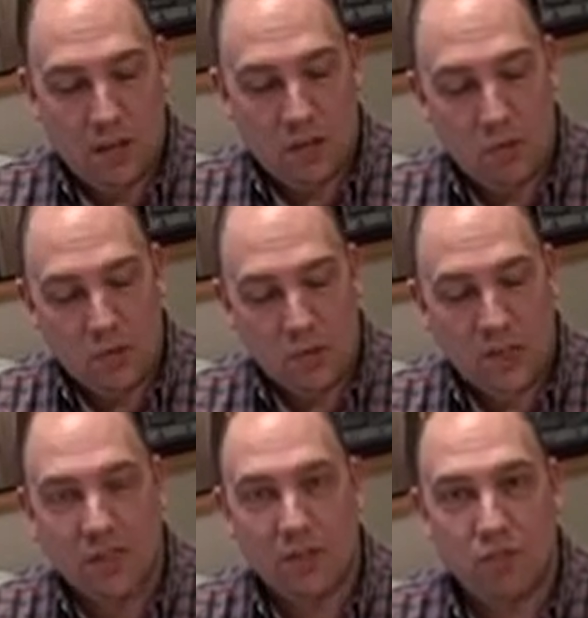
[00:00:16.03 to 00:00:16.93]

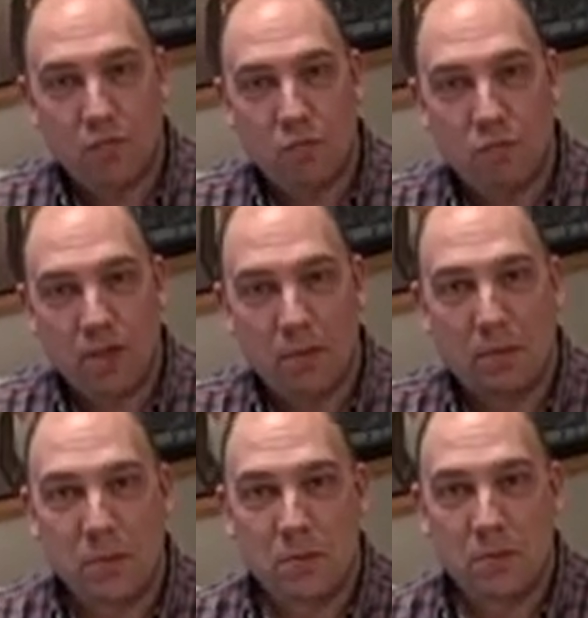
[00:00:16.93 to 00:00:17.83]
Music includes rhythm
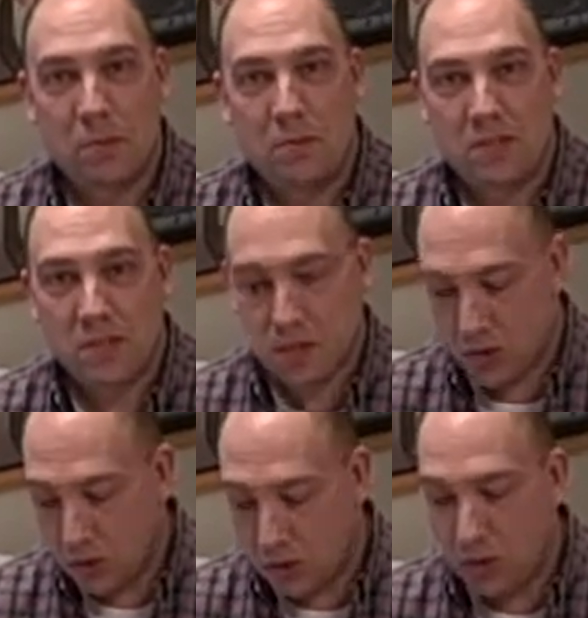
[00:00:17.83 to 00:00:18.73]
and blues,
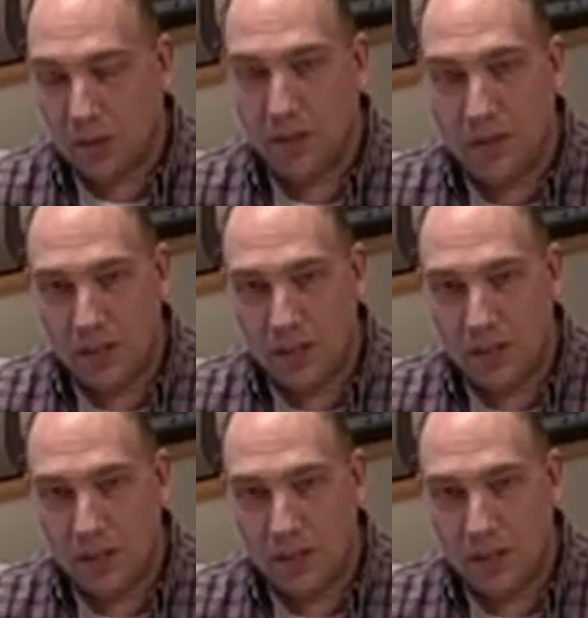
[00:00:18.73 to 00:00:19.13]
soul,